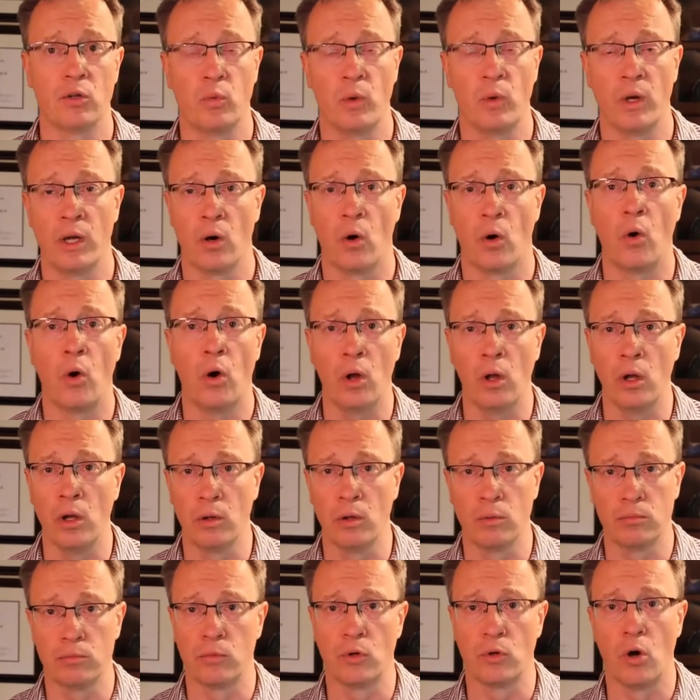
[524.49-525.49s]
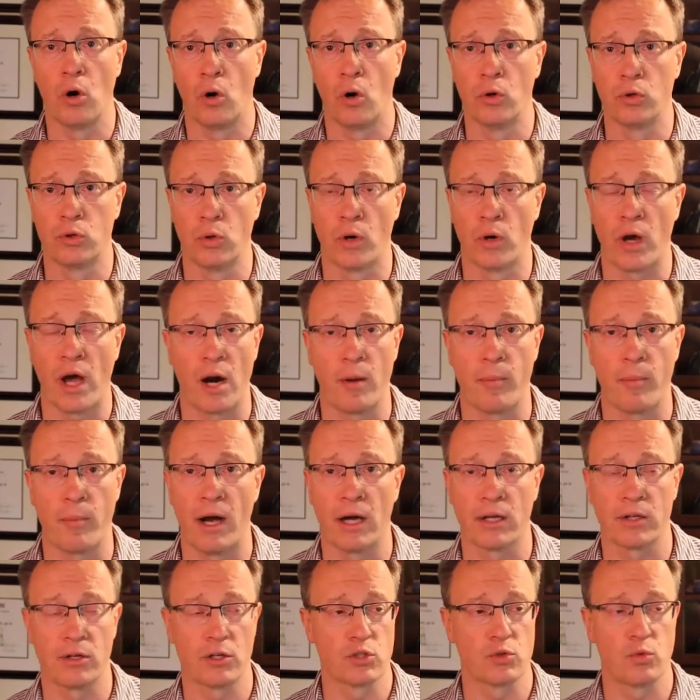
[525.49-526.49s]
We all go to
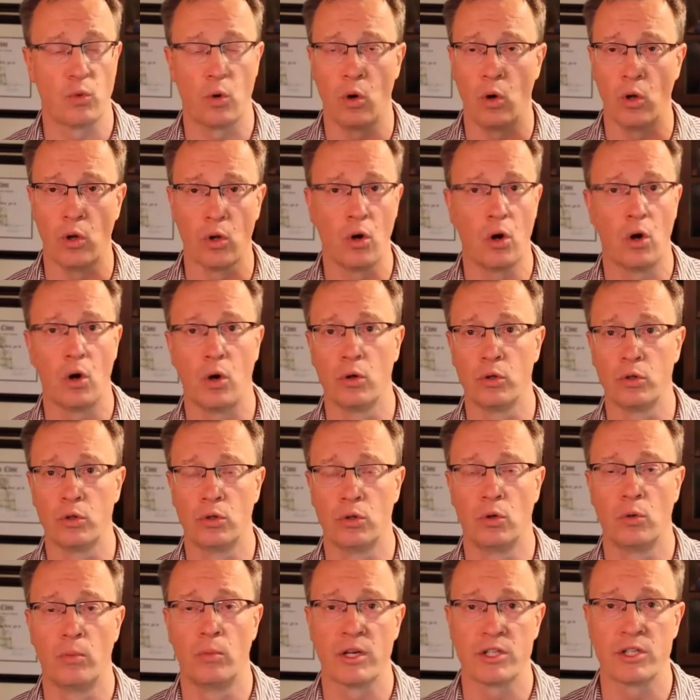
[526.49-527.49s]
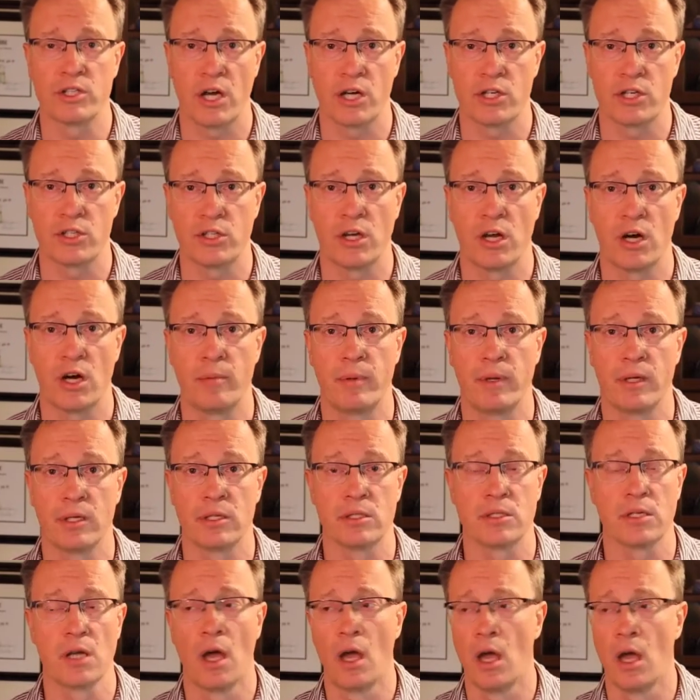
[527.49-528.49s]
chiropractors, we all go to massage
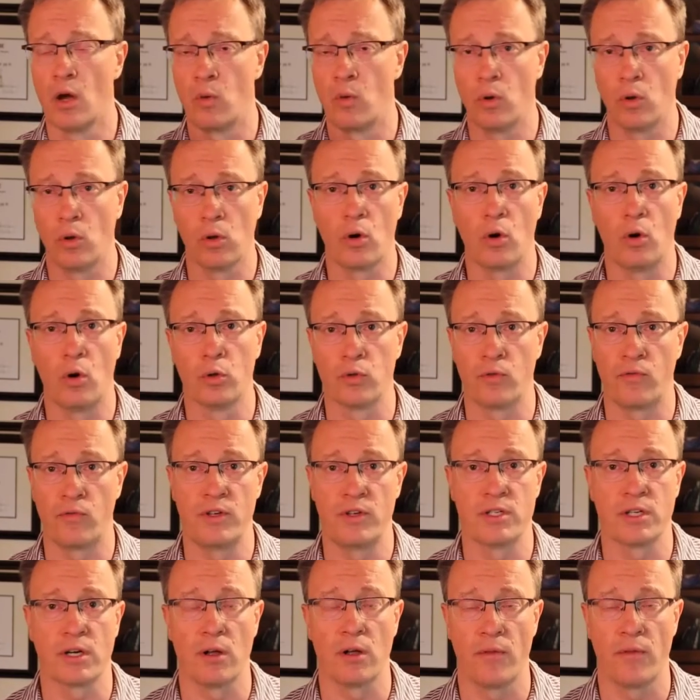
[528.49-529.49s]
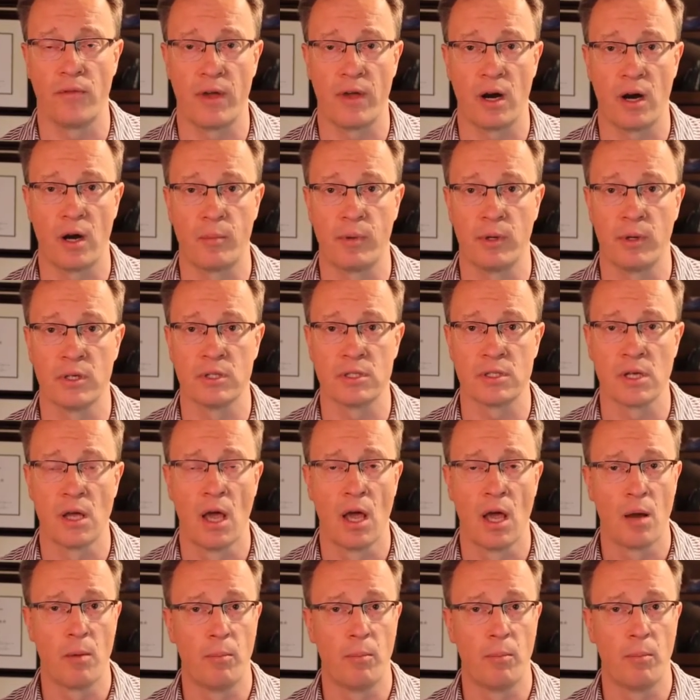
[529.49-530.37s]
therapists, we all go to physical therapists,